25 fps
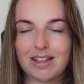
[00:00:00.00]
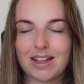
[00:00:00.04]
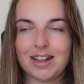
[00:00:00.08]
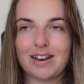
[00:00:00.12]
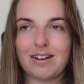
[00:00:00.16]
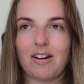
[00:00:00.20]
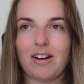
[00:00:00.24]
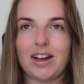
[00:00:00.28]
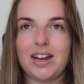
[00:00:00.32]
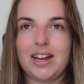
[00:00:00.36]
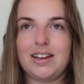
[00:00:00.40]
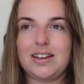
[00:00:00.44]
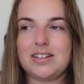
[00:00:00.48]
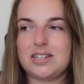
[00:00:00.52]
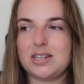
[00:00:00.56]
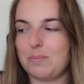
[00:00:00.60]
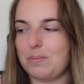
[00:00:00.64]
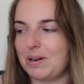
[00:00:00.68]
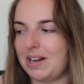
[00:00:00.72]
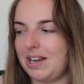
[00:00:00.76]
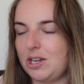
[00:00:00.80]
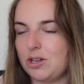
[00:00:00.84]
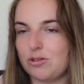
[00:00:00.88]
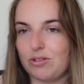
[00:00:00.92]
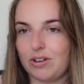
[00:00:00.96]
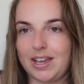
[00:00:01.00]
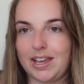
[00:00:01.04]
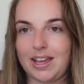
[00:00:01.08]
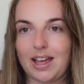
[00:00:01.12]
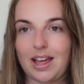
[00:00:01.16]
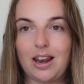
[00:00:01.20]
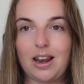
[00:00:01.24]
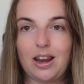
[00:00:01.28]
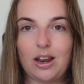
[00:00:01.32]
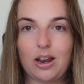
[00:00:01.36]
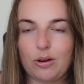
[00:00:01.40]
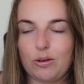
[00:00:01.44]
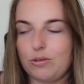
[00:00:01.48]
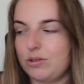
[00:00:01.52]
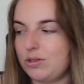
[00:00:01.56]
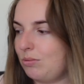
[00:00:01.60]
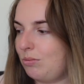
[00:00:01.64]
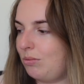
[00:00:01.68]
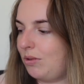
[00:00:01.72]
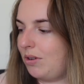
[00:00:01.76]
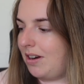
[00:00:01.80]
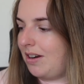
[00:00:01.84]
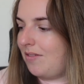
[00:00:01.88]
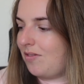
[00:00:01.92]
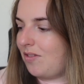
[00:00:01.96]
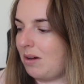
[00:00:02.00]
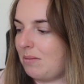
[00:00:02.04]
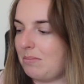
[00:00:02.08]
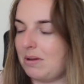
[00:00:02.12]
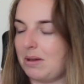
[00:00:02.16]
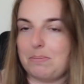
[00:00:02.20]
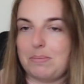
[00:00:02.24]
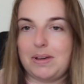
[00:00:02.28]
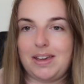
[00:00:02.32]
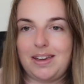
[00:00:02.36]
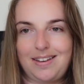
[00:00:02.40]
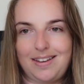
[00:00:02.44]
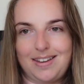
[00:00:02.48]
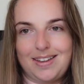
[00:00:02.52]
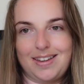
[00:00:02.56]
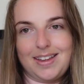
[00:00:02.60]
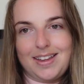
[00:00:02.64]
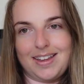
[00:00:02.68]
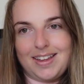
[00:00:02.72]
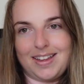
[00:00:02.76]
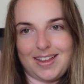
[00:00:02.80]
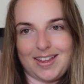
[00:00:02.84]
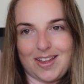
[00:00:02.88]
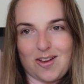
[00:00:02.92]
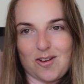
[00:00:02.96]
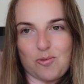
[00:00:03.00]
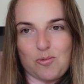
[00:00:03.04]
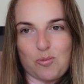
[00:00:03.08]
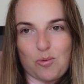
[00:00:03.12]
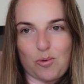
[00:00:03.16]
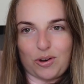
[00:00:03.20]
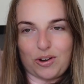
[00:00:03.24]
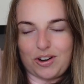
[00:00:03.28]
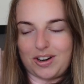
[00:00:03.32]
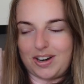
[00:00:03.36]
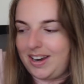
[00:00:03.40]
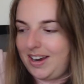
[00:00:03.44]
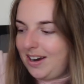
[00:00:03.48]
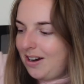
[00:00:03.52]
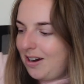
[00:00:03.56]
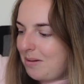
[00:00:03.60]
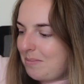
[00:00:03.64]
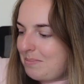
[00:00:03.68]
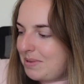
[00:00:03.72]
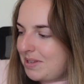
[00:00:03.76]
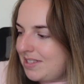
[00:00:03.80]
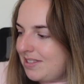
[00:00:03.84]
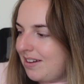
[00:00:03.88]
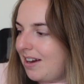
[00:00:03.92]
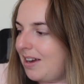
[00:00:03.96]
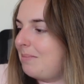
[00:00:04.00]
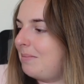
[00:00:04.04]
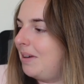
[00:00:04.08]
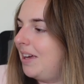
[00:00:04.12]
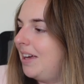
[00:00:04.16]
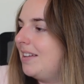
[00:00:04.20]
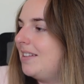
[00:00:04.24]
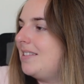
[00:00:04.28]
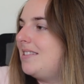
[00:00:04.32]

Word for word: And I typically drink loads of water. I've got my big water here beside me.